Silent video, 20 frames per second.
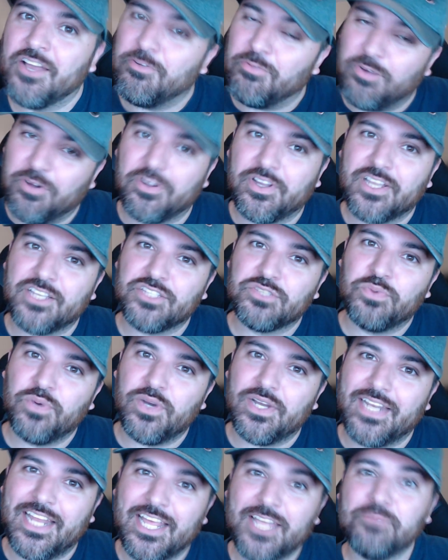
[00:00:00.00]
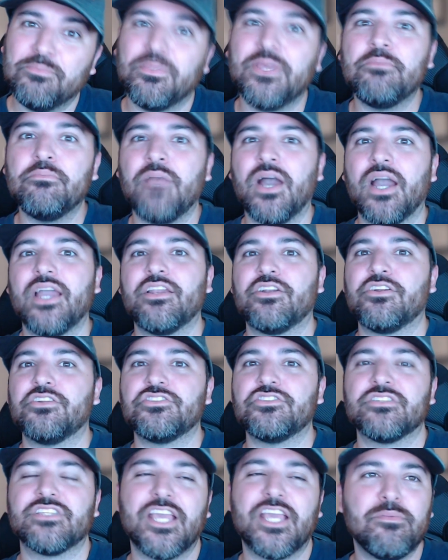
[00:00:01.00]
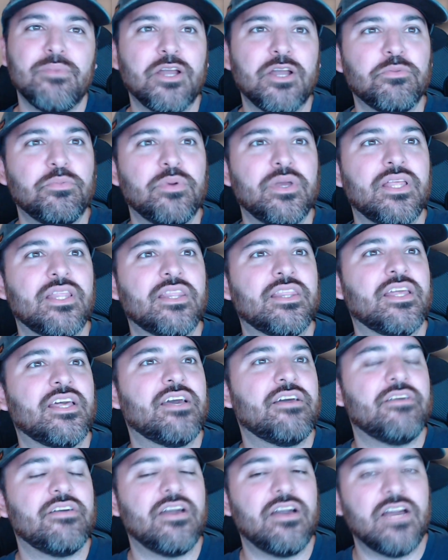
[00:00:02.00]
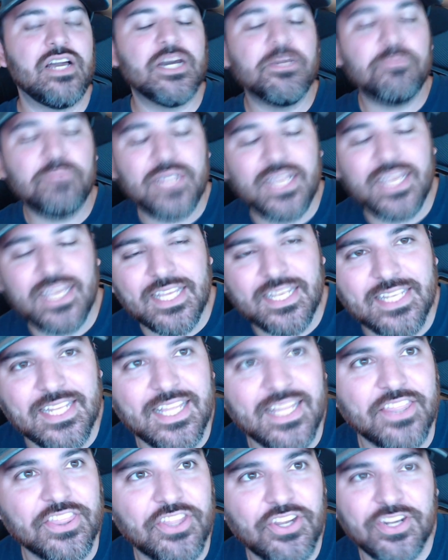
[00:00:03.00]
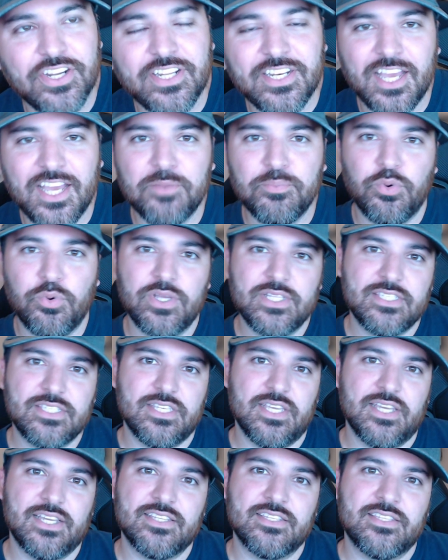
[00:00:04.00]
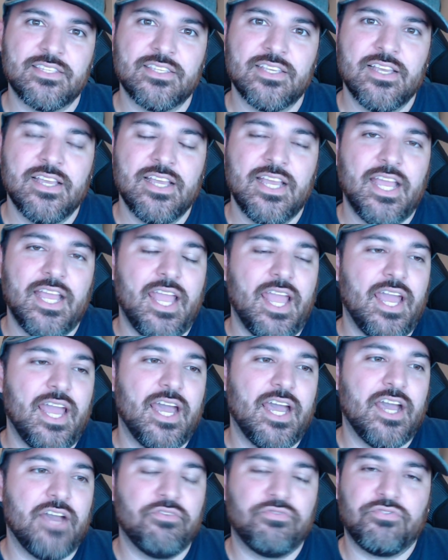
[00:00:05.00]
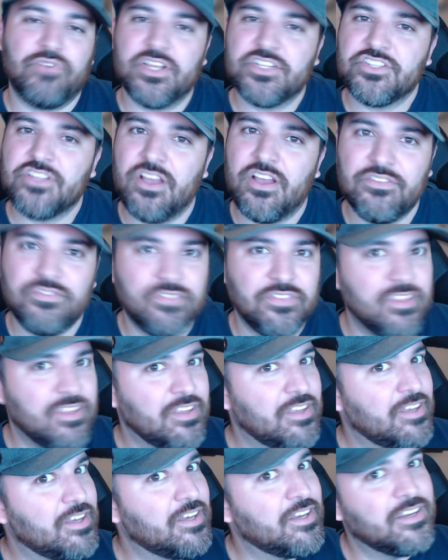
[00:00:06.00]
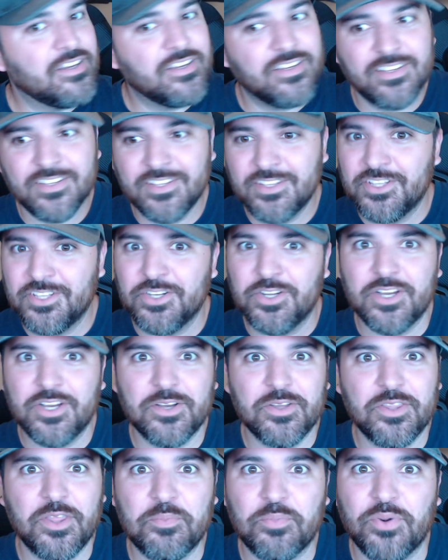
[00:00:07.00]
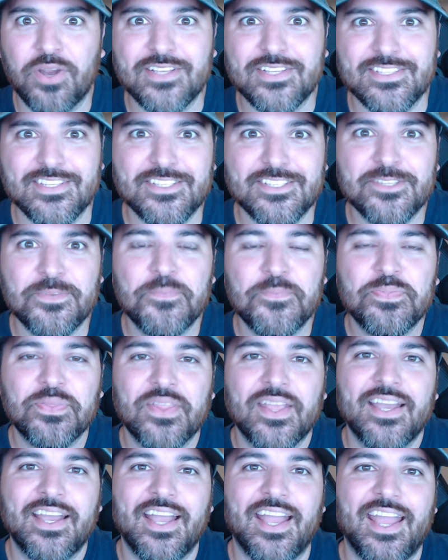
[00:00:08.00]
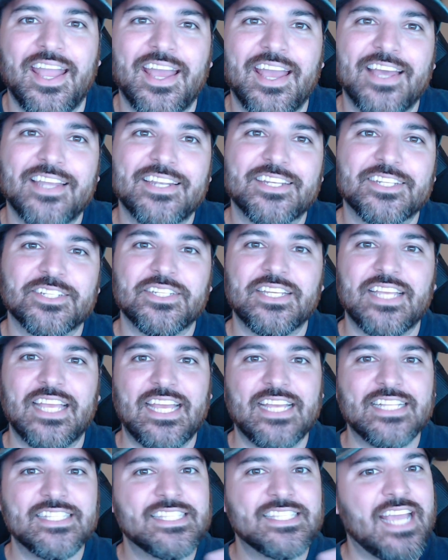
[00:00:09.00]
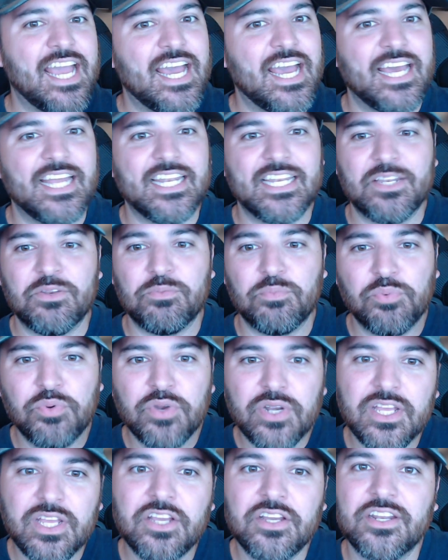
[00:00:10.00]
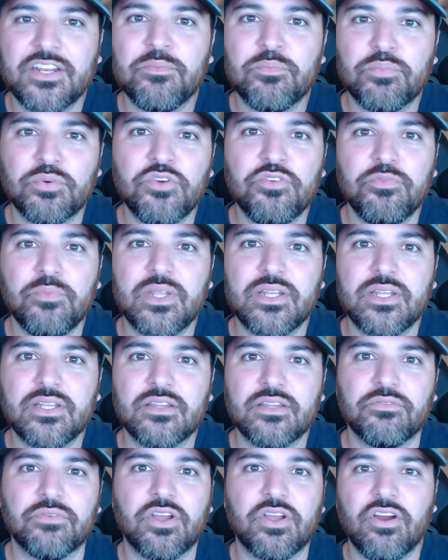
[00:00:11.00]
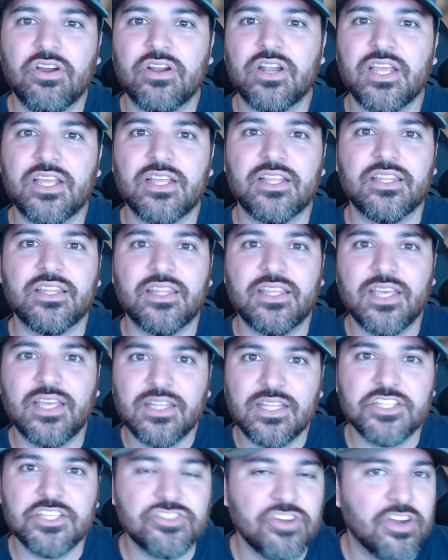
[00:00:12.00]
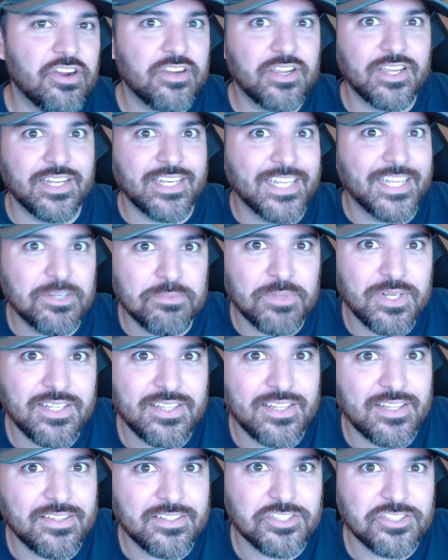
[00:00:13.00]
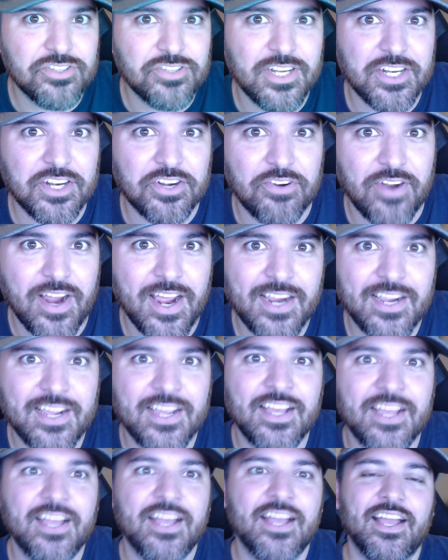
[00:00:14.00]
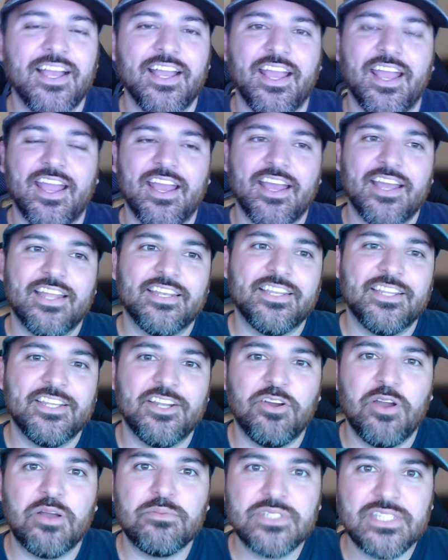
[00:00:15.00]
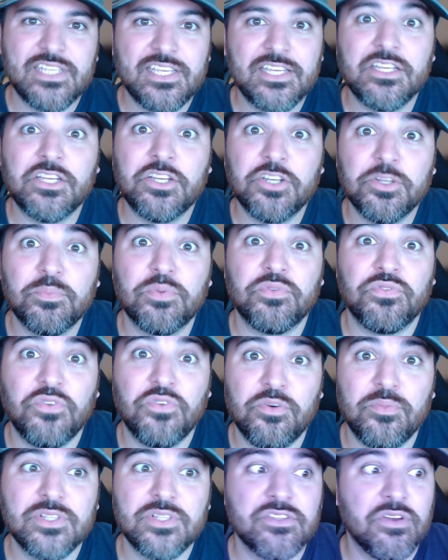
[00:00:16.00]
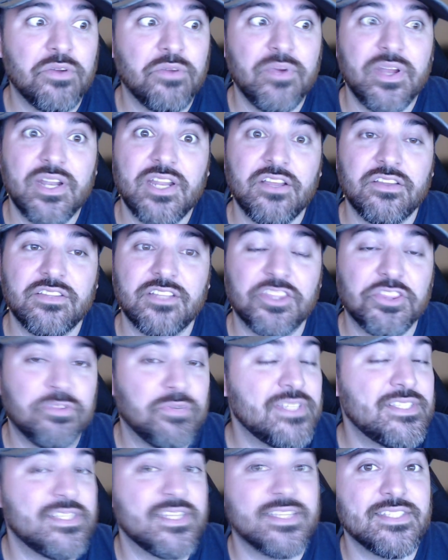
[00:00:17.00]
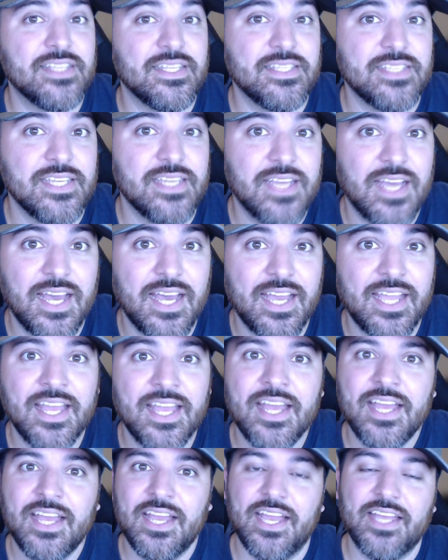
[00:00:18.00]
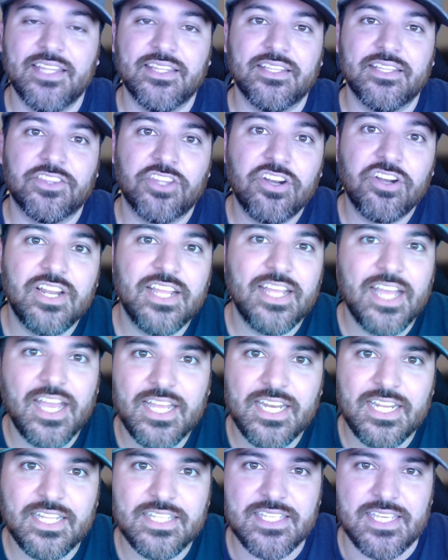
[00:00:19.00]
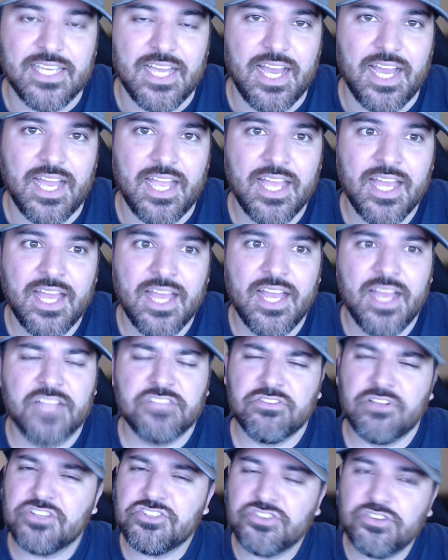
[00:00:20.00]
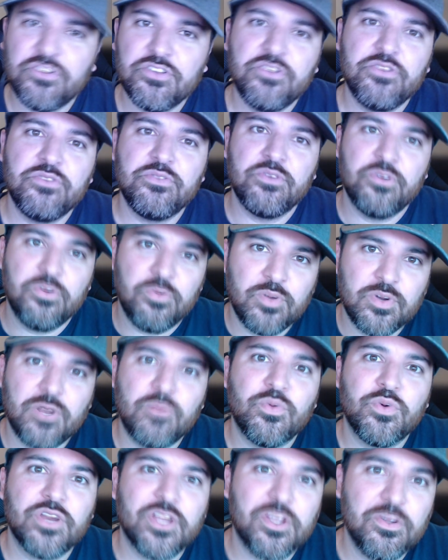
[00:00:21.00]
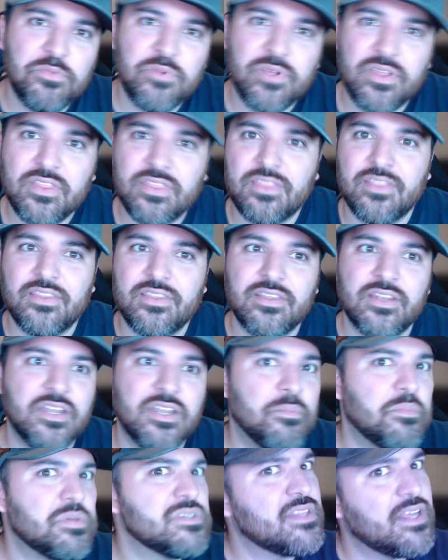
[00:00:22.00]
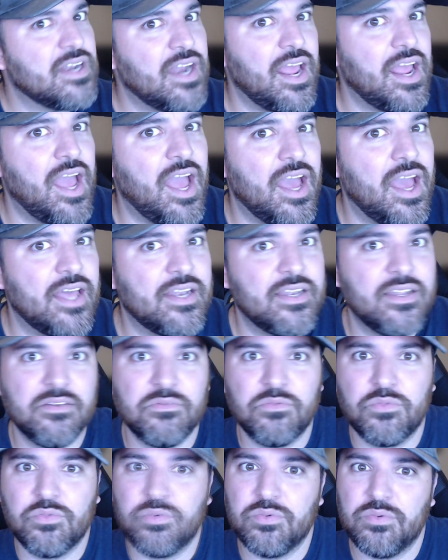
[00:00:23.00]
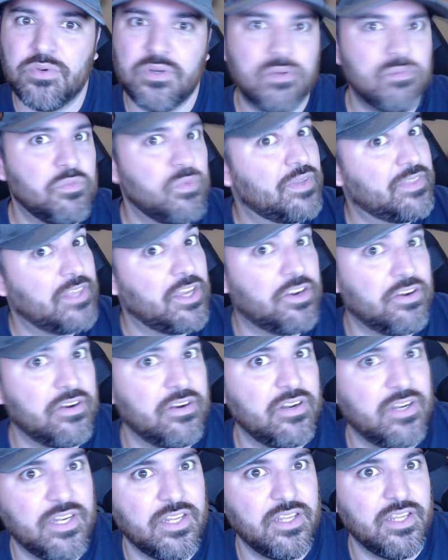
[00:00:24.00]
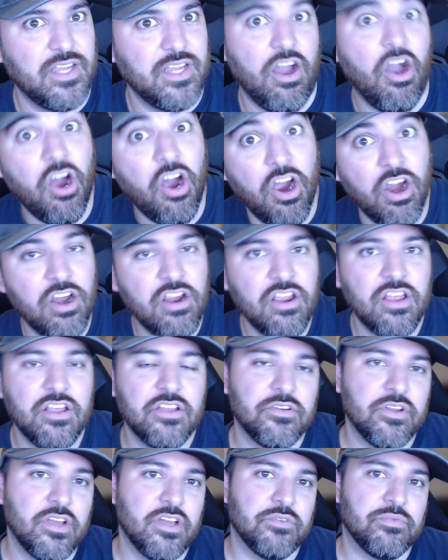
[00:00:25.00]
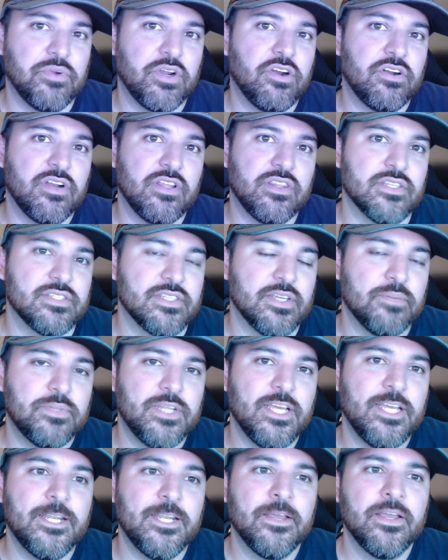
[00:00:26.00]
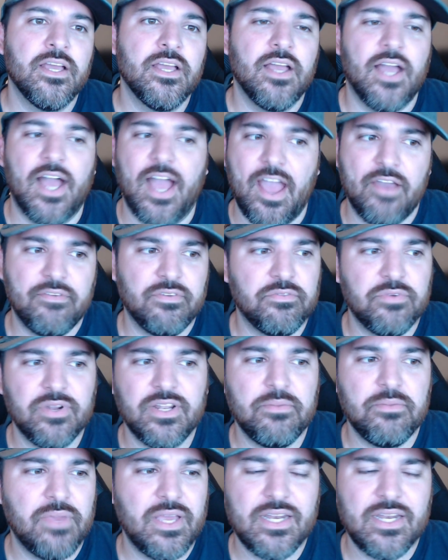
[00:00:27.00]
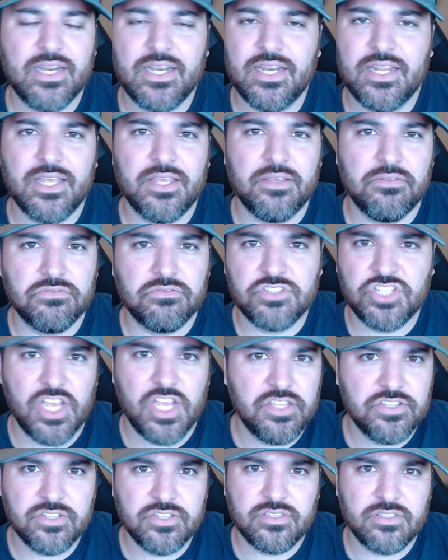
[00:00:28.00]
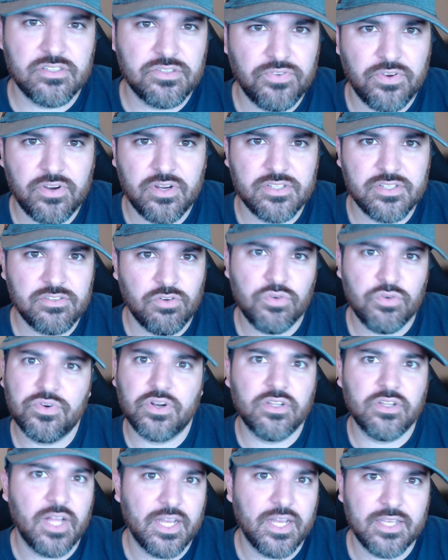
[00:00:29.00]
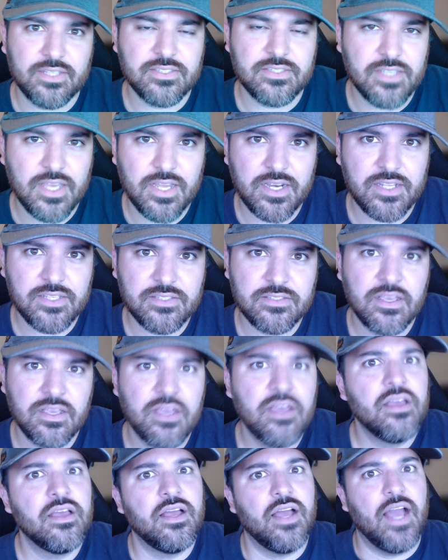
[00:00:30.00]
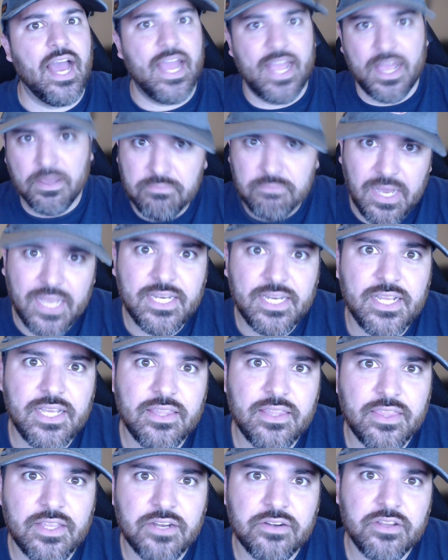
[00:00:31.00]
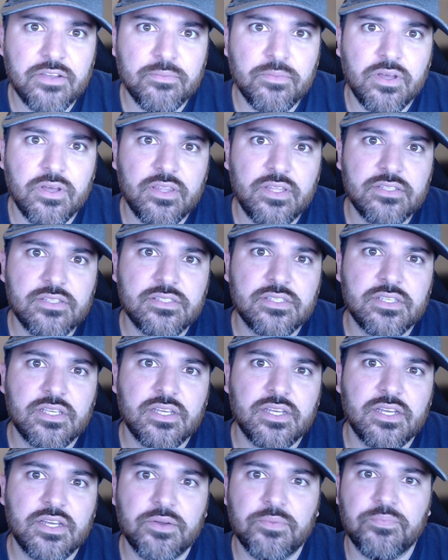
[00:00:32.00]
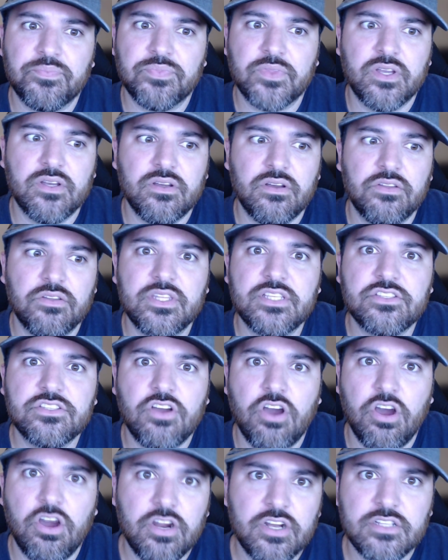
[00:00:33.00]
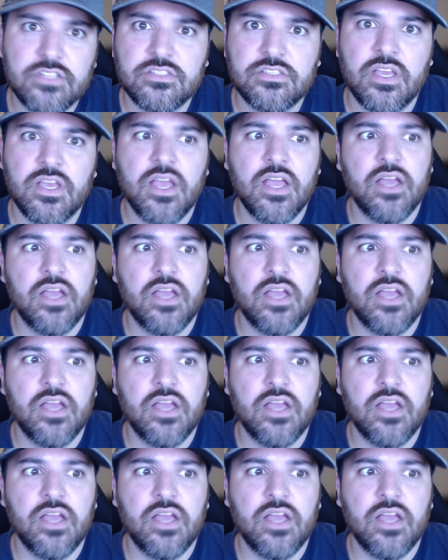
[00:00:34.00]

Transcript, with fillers: Well, guess what? NBMiner just came out with update 39.6, fresh off the, you know, the presses, and it's got pretty good improvement regarding the LHR enigma that they're trying to crack. And you know, I'm seeing good performance already on the 3060 Ti and the 3080 Ti. So I'll show you, you know, what I'm working with and the numbers that I had and what they currently are regarding this update. I haven't really made any changes as far as overclocking settings. I am mining Ethereum on these cards.